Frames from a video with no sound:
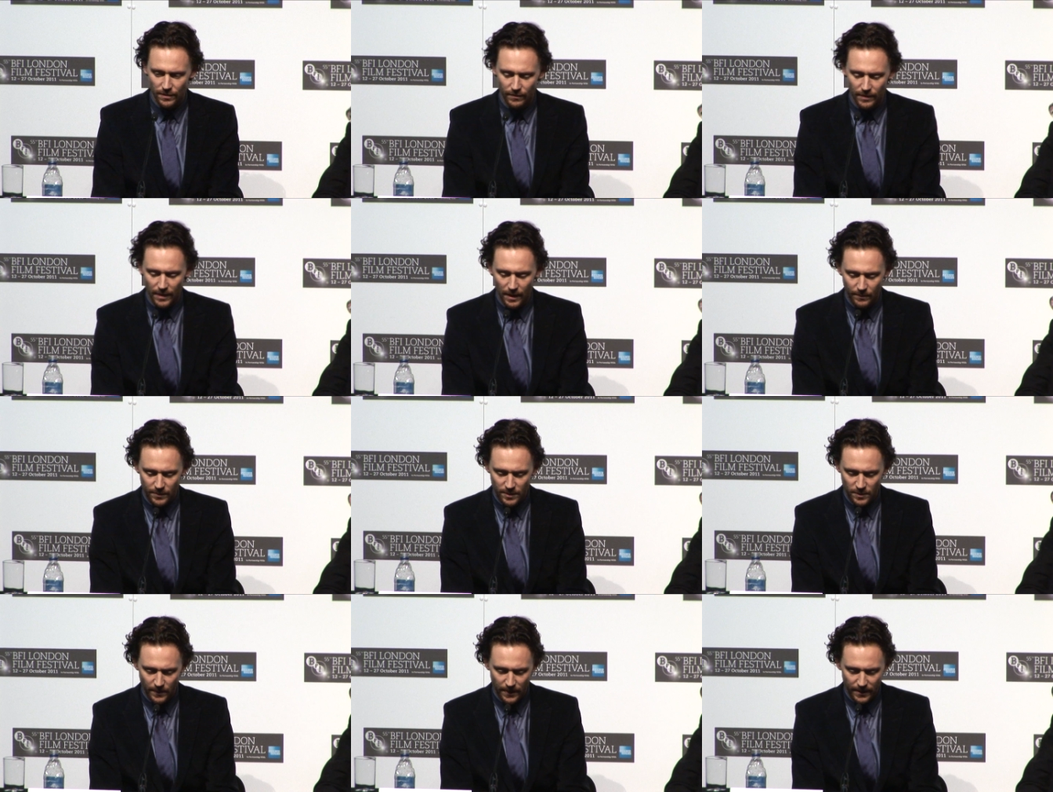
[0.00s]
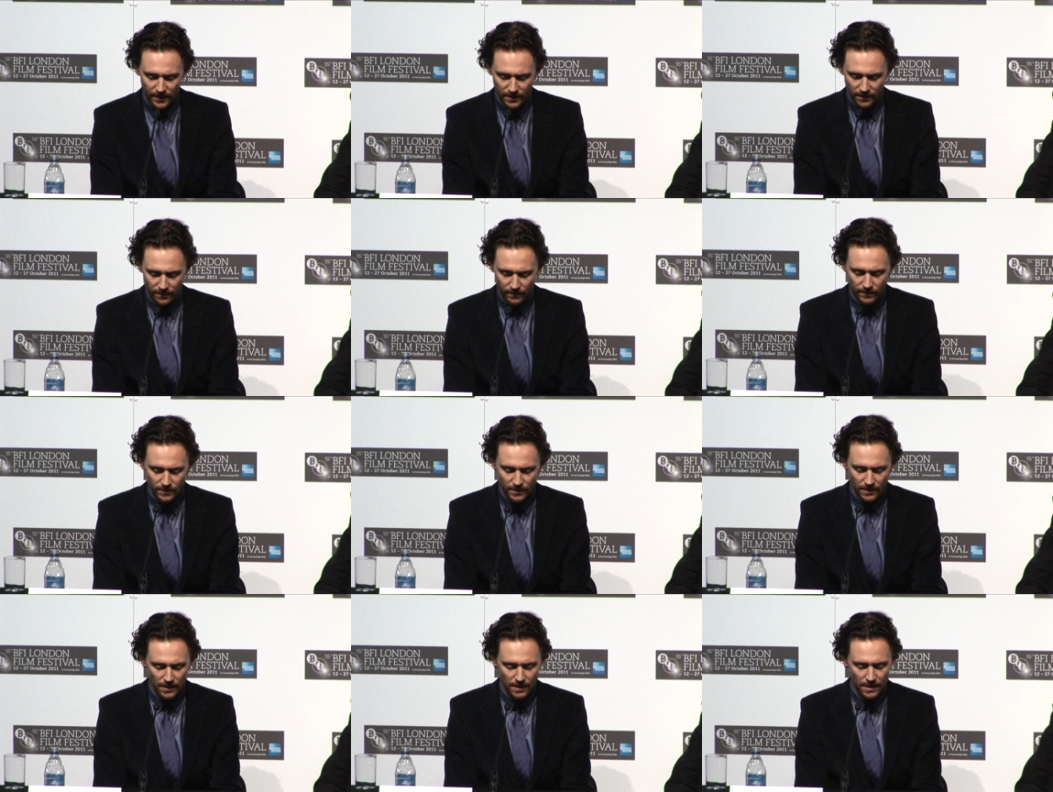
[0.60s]
of their
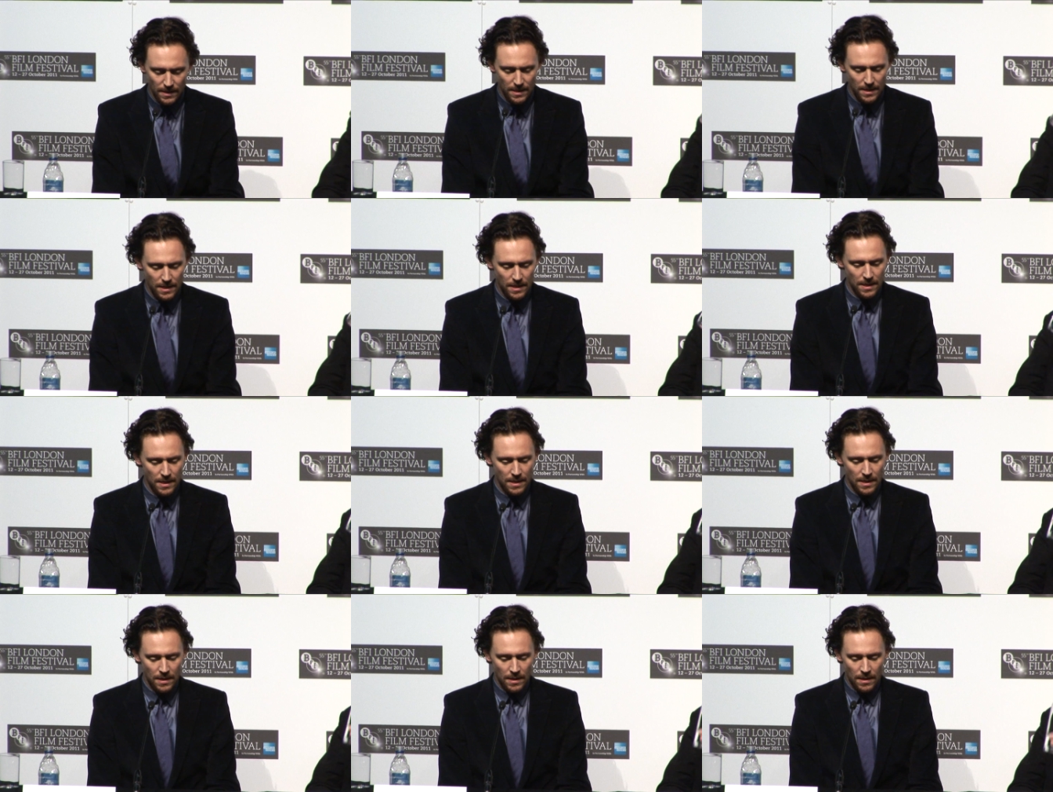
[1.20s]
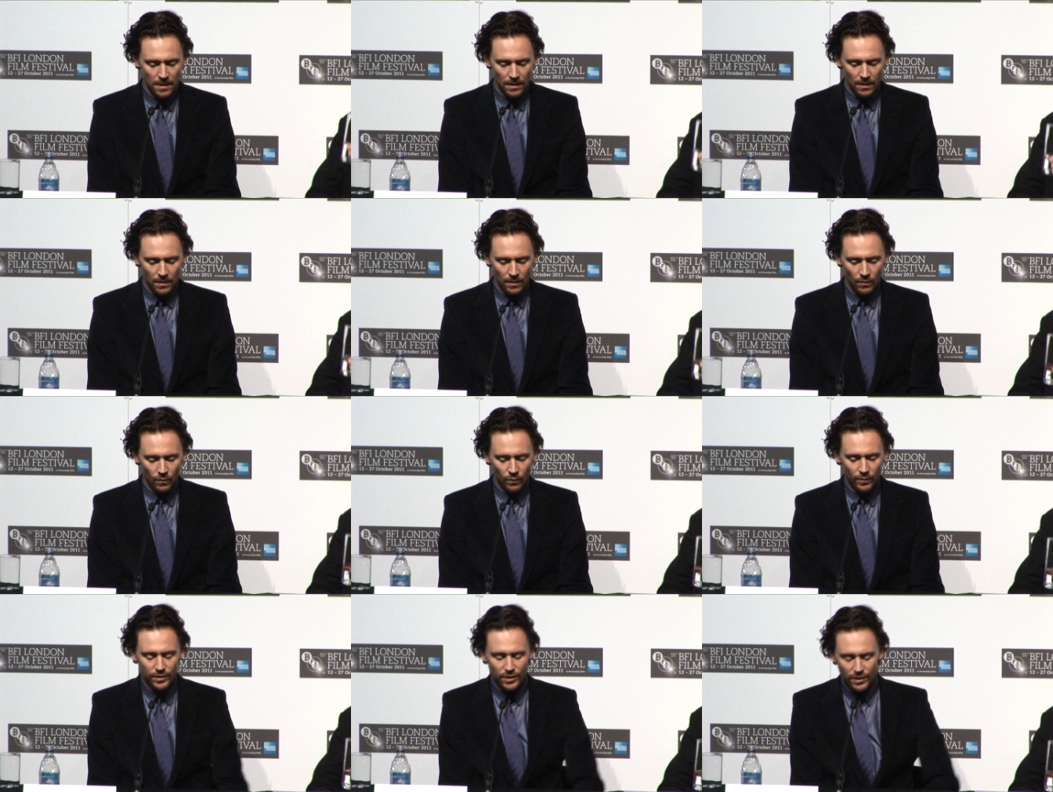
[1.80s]
perspectives,
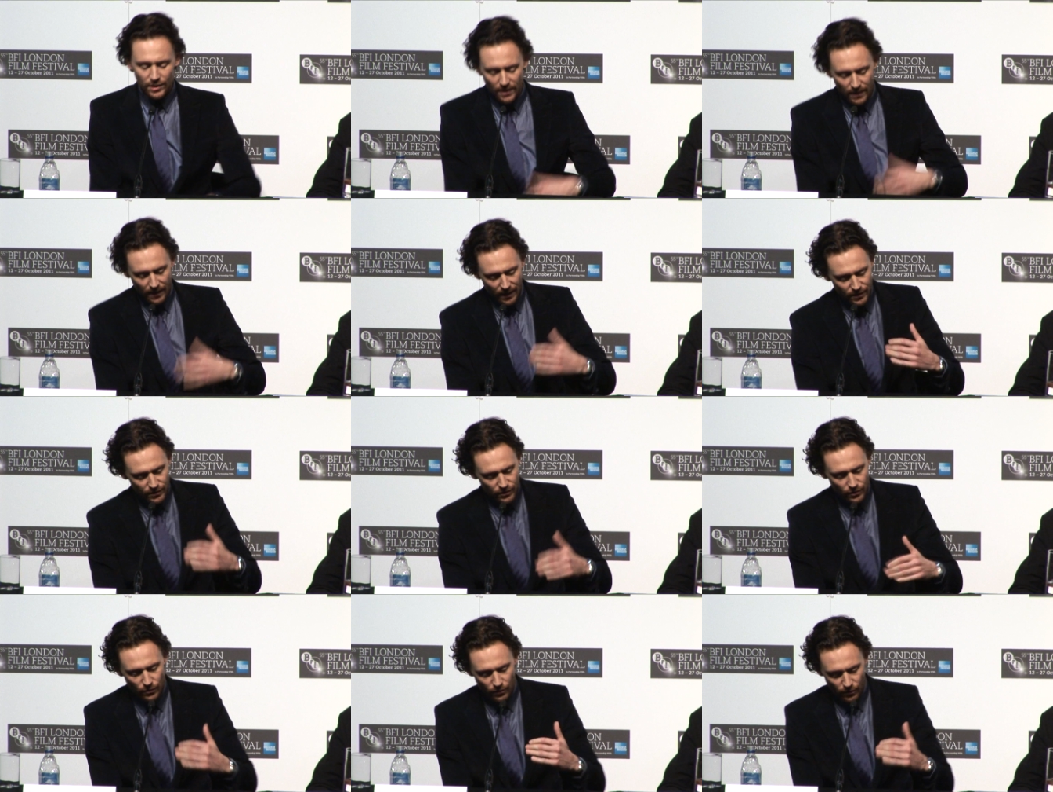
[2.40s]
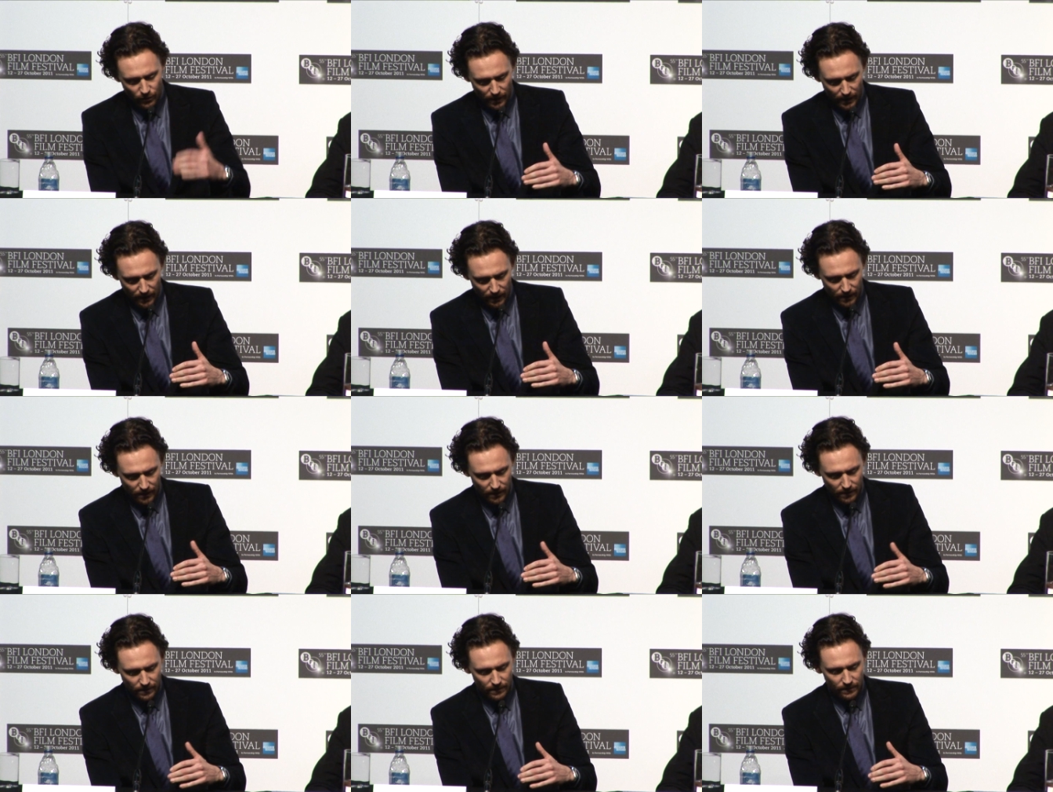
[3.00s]
which is that I do
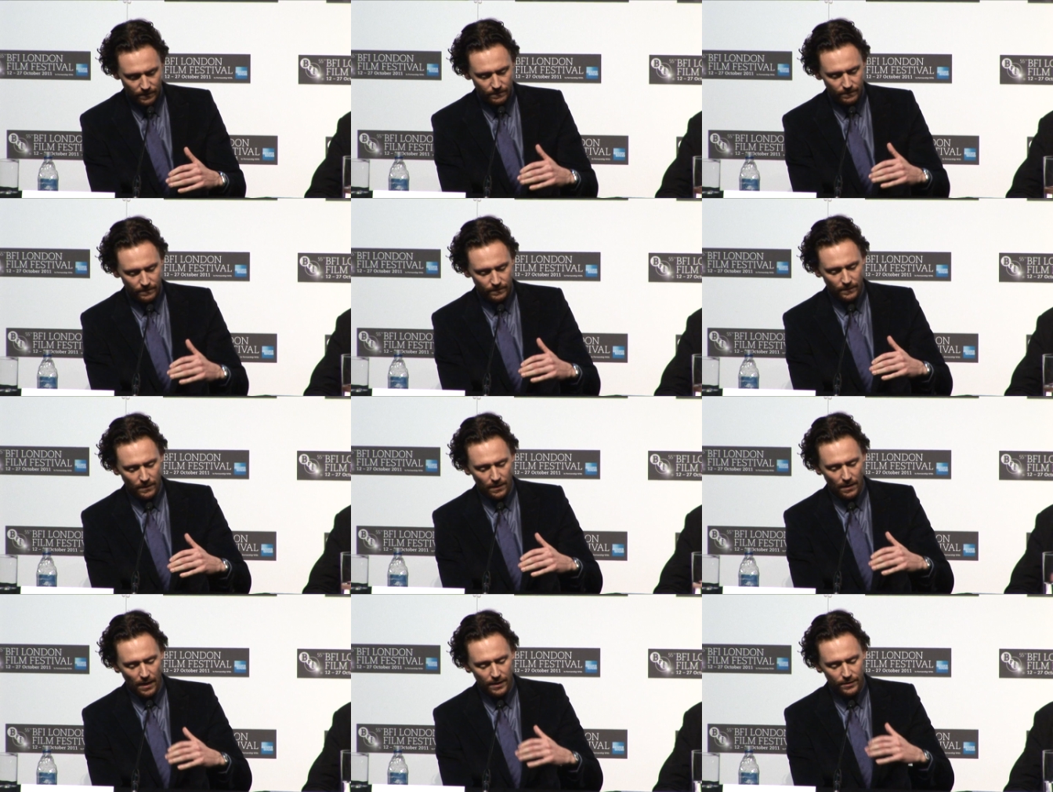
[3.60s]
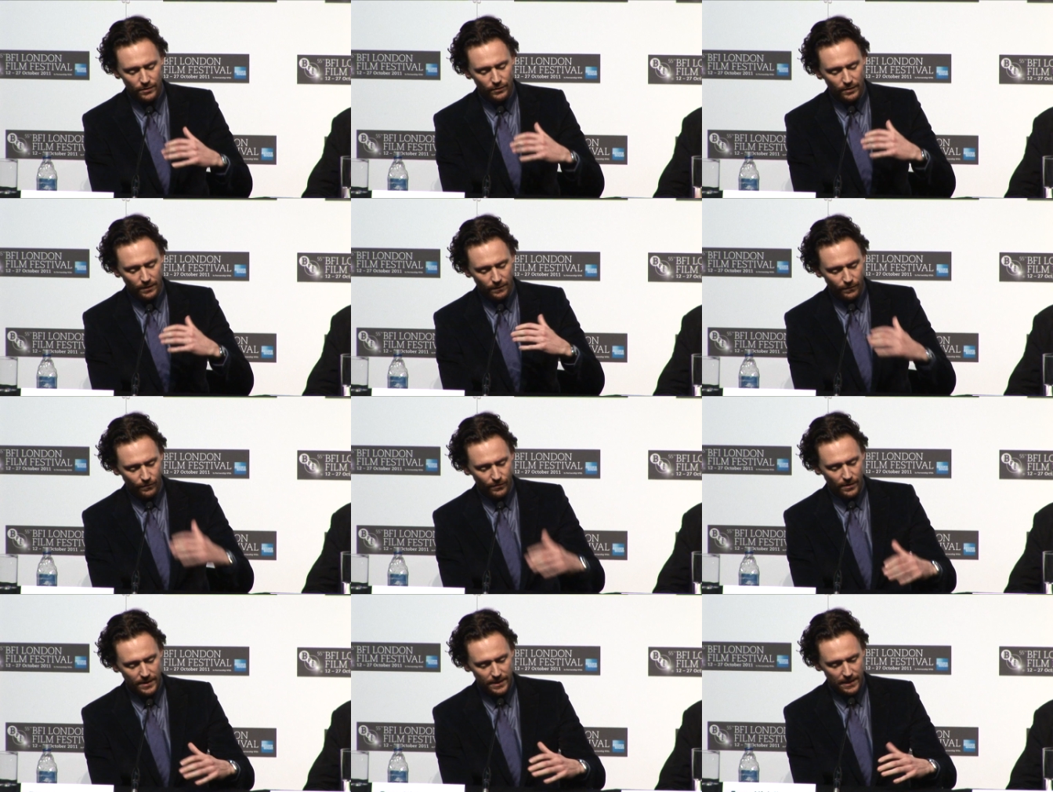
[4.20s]
think
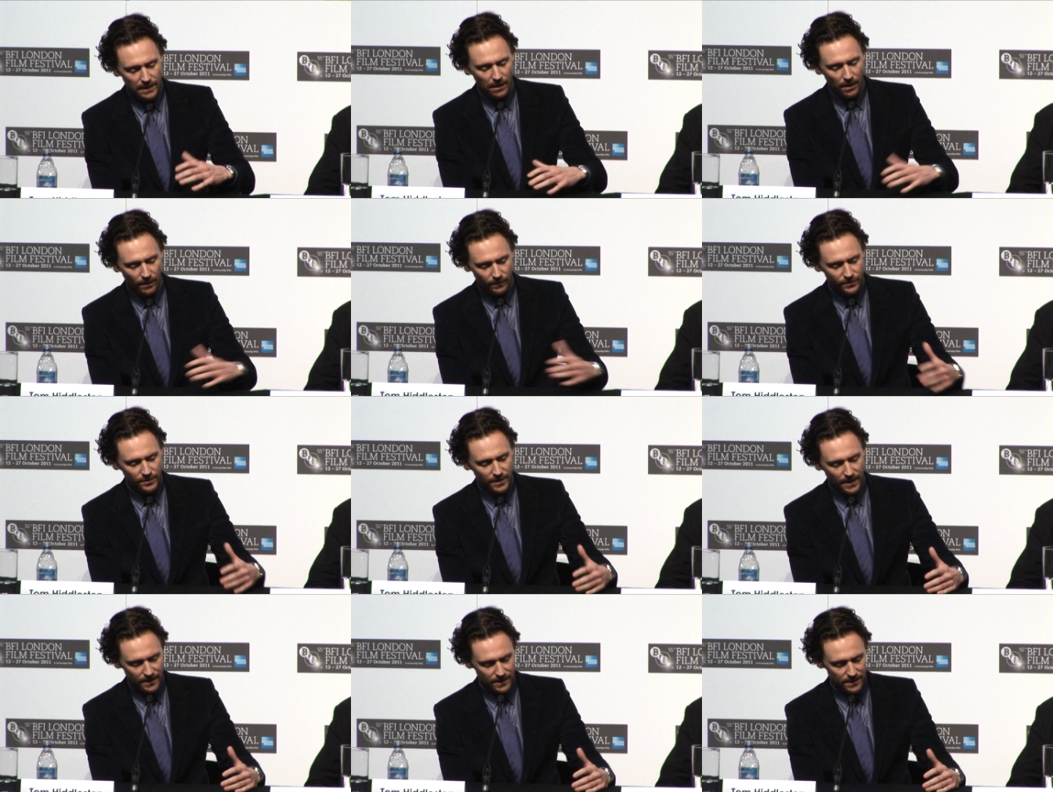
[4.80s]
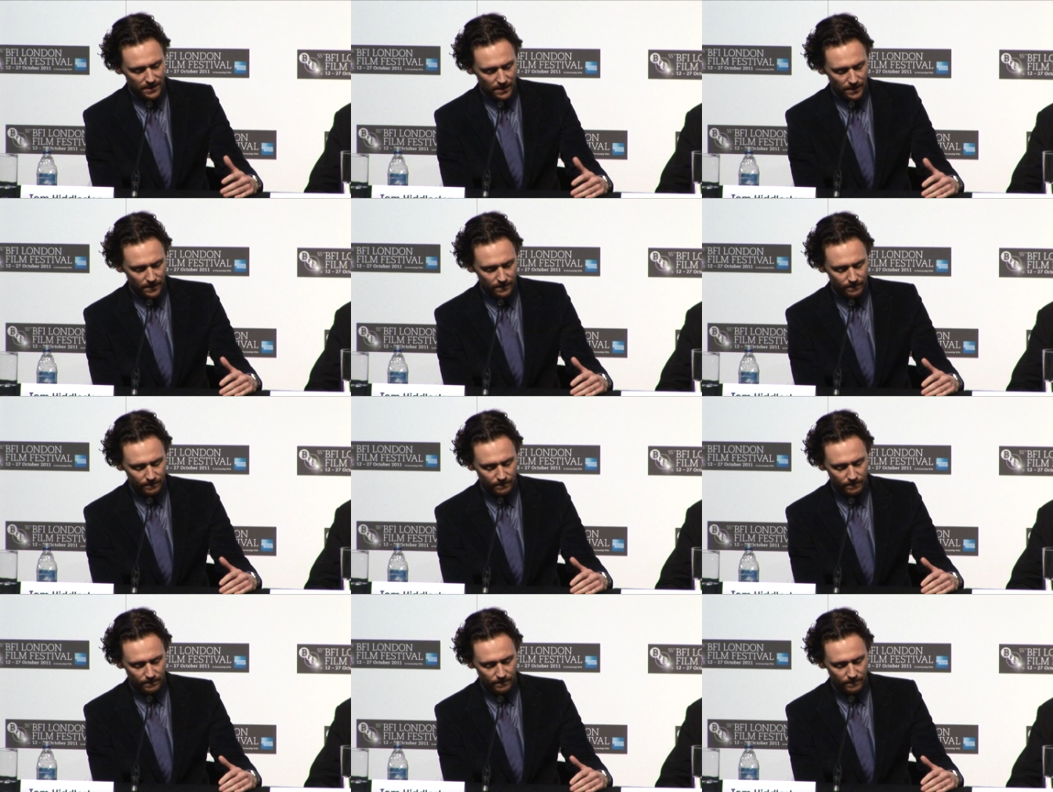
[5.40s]
Freddie loves Hester,